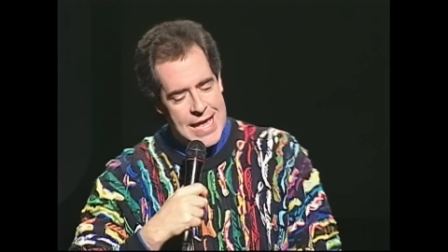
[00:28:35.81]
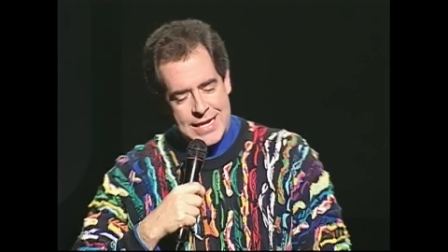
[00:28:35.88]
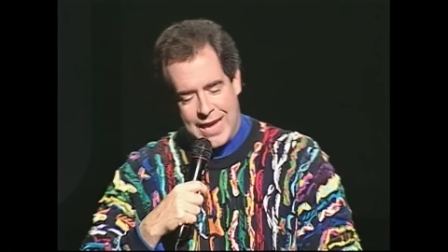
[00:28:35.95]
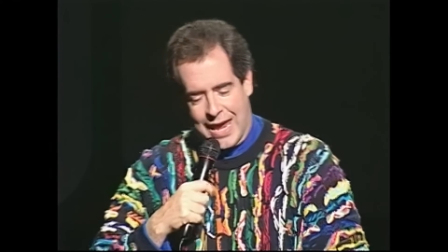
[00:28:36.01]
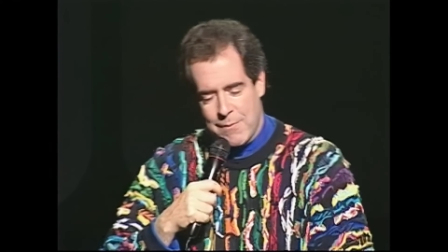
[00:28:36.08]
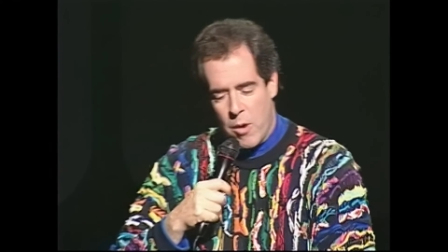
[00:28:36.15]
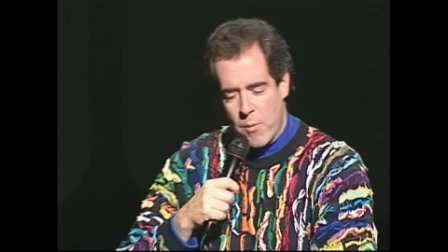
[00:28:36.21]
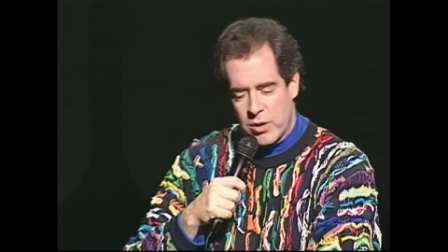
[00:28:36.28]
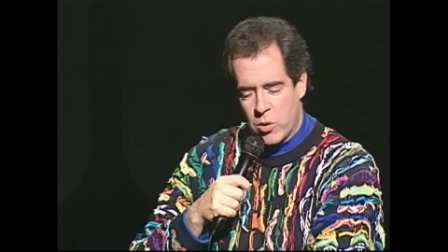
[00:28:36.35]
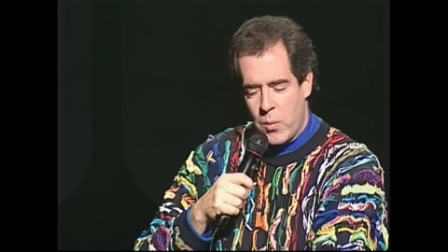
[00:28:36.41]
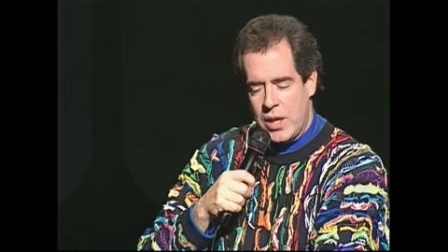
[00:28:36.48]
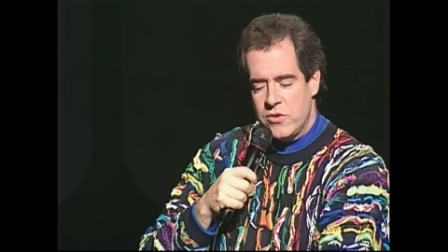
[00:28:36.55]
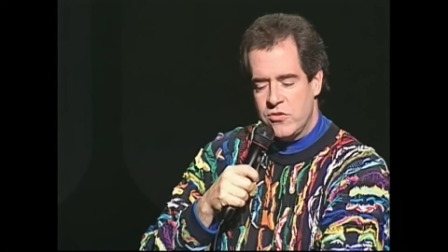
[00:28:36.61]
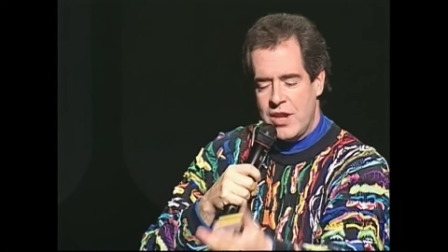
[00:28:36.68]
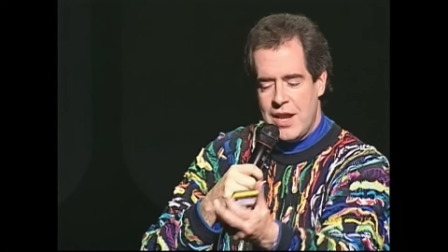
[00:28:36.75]
Came home on a
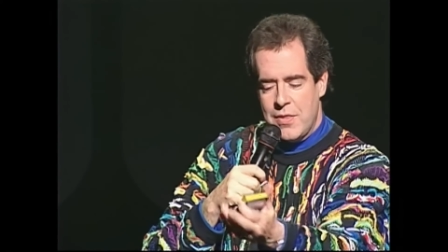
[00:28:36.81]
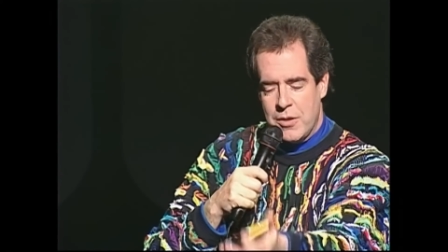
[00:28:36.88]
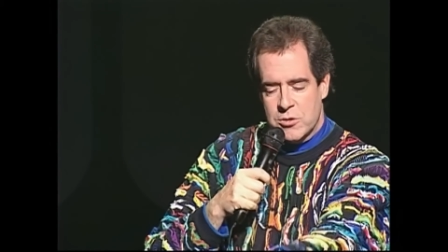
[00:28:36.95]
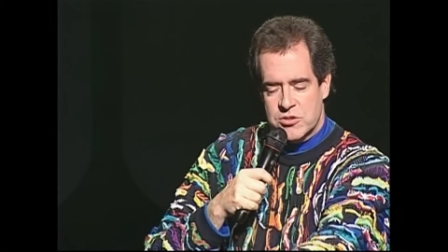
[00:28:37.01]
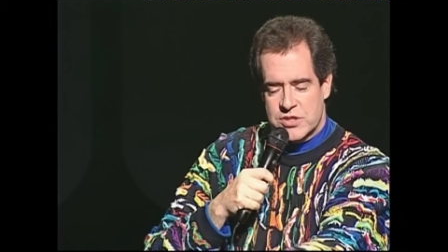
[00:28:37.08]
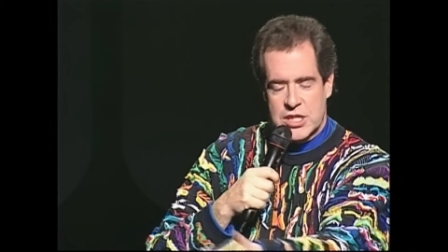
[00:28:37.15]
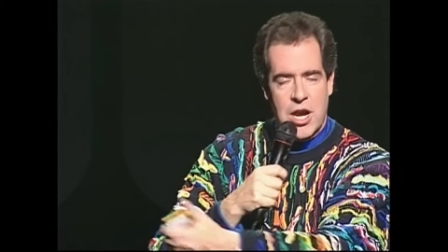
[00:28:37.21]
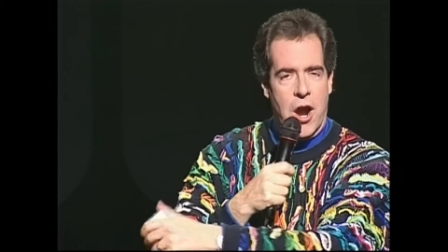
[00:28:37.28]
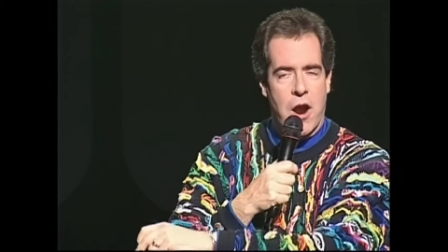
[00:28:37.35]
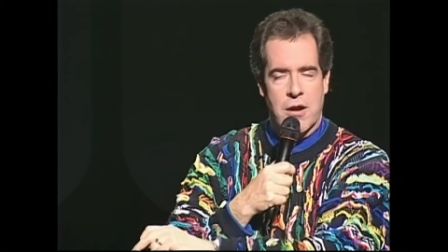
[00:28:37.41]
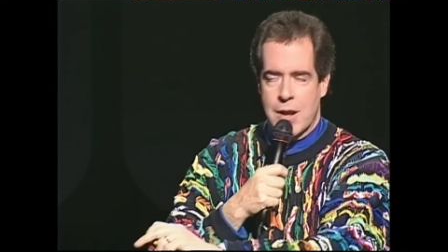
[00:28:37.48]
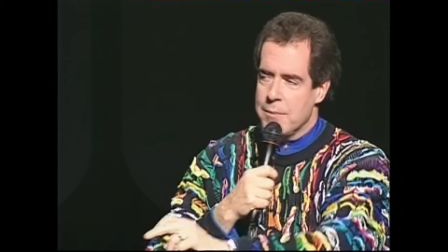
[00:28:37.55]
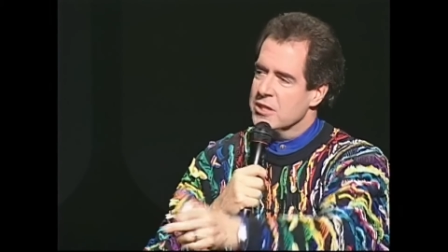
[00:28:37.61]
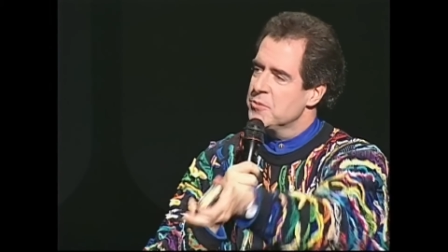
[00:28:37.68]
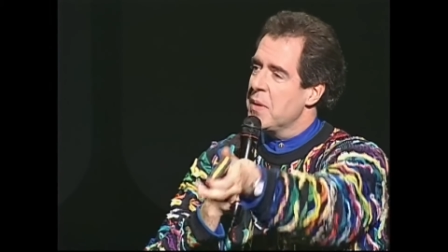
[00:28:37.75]
Wednesday, there's the
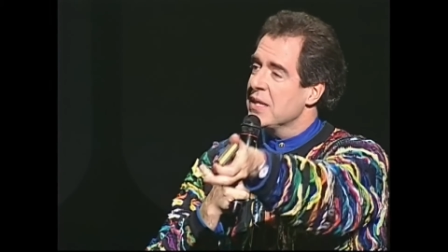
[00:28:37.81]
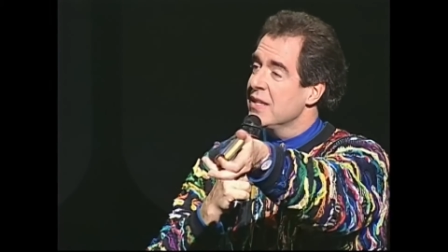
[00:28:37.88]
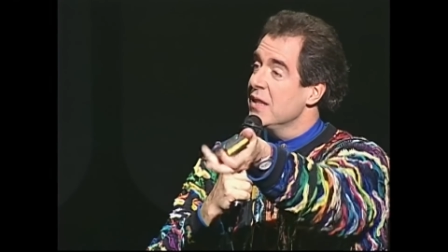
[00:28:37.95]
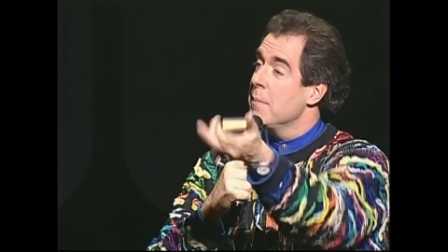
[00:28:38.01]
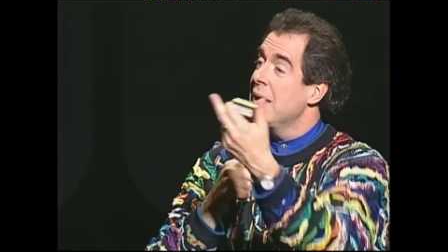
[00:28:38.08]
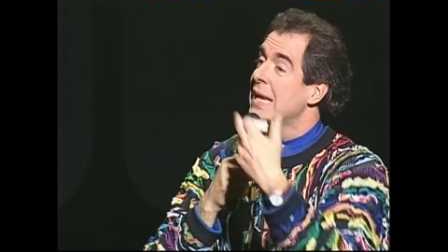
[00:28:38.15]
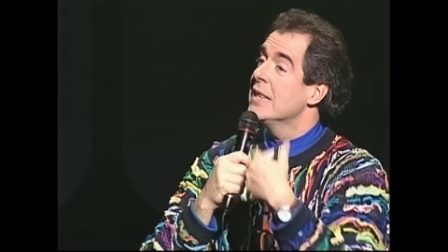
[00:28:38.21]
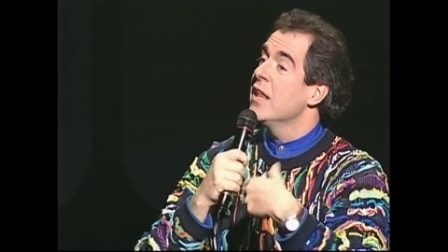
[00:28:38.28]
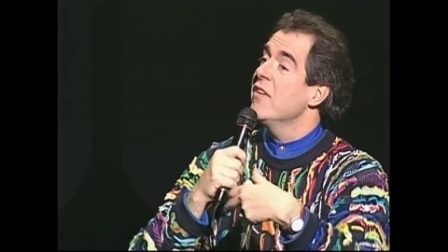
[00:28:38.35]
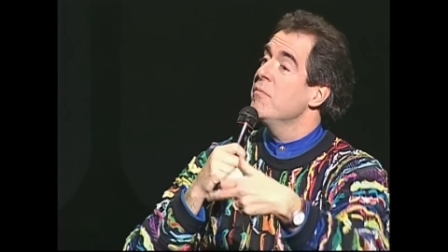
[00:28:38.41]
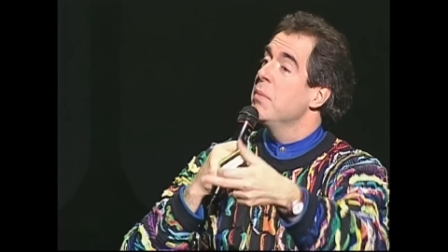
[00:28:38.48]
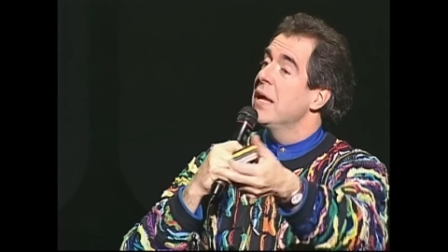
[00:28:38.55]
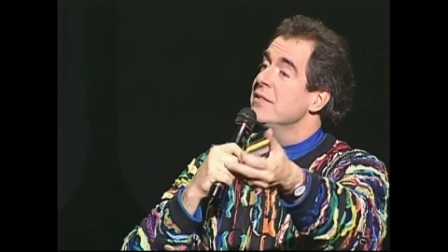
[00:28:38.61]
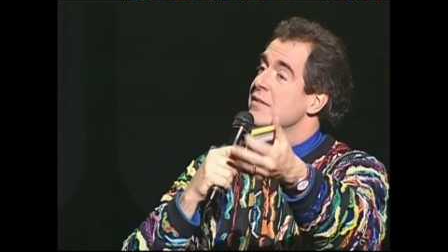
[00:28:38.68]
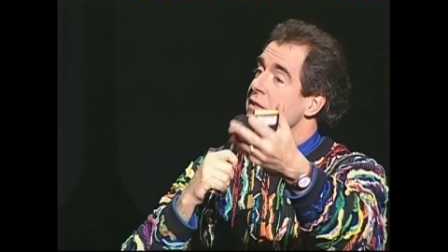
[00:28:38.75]
card. I'm expecting the many love
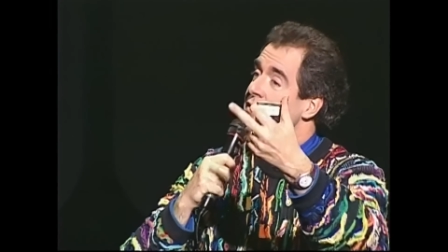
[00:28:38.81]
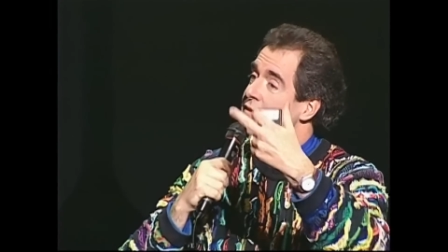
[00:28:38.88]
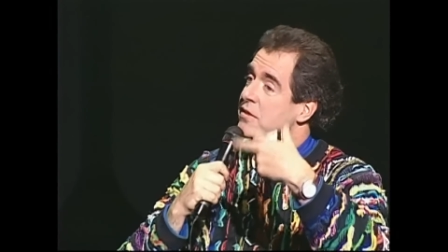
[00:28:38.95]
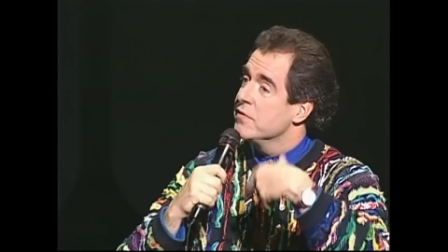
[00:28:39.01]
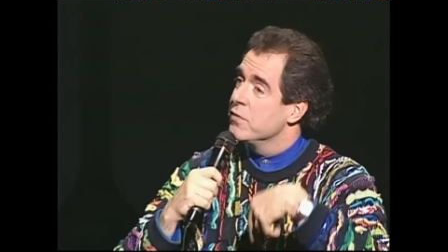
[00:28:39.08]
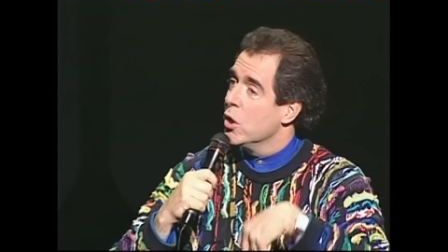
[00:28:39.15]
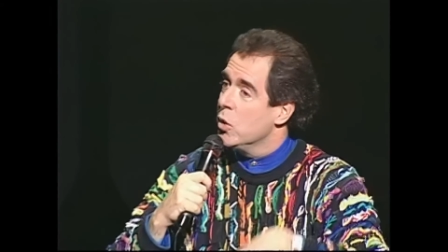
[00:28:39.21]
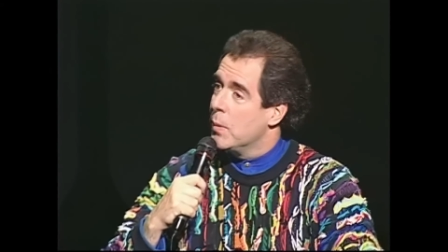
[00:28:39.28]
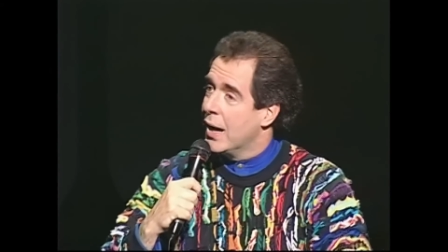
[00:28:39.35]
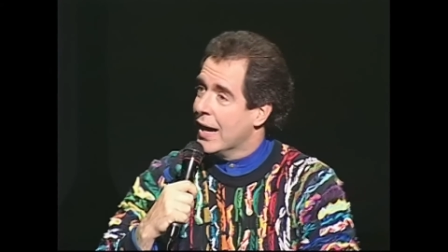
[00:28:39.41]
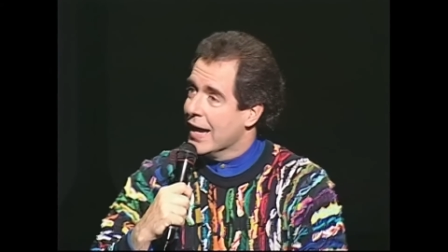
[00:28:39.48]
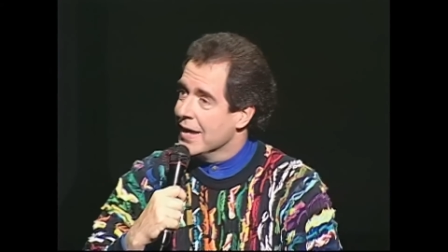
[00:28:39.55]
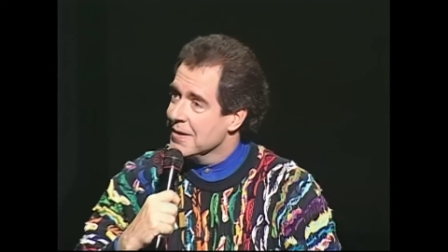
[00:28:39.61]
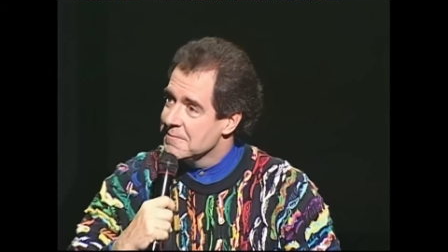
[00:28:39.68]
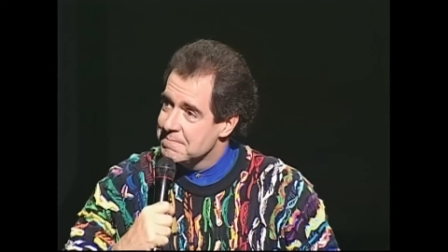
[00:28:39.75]
blessings to flow
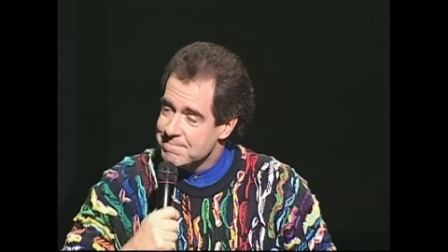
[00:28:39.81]
by.